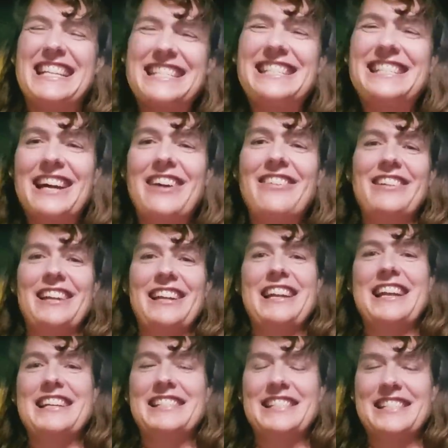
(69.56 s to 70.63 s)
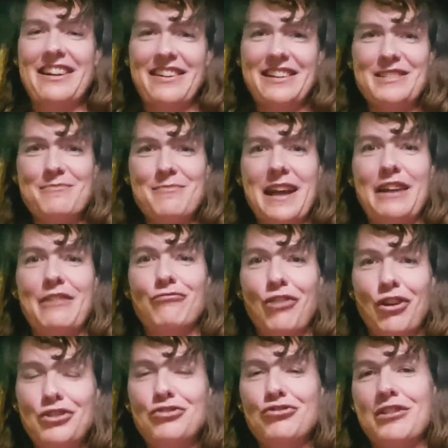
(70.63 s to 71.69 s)
is currently necessary to make
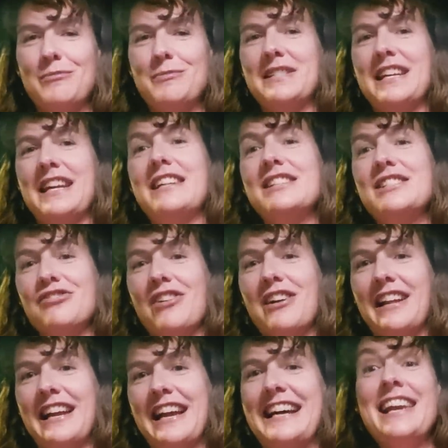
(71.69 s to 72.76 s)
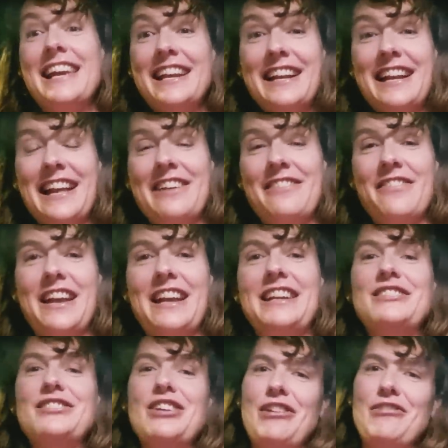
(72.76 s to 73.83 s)
road trips in Australia in an
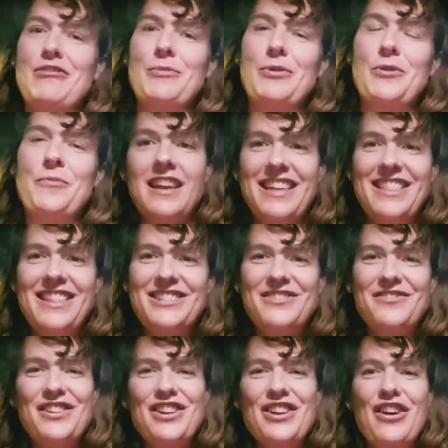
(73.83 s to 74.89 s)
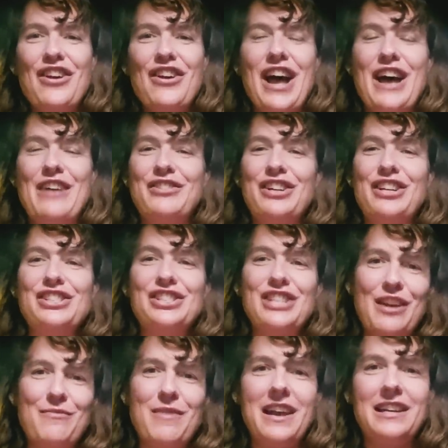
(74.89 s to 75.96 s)
EV tolerable. In this video, I'm going to
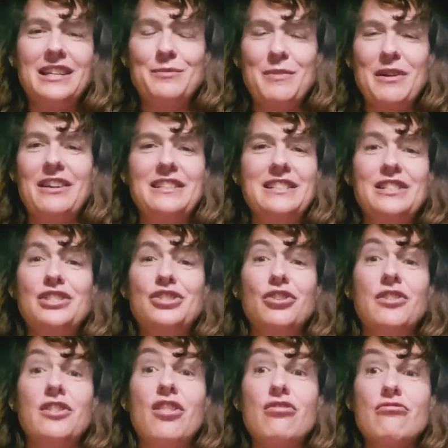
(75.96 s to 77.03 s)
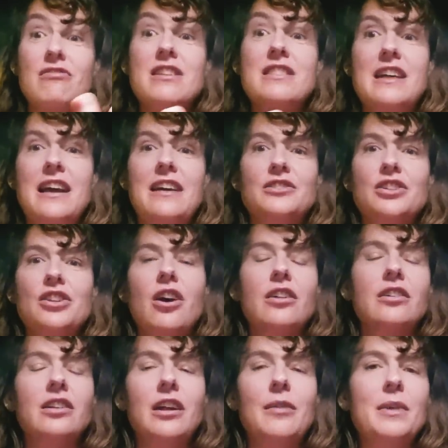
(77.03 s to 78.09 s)
share my experiences during the 3,000 odd
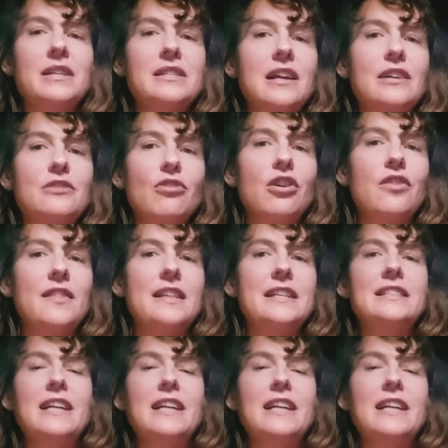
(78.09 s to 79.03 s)
kilometres I drove in this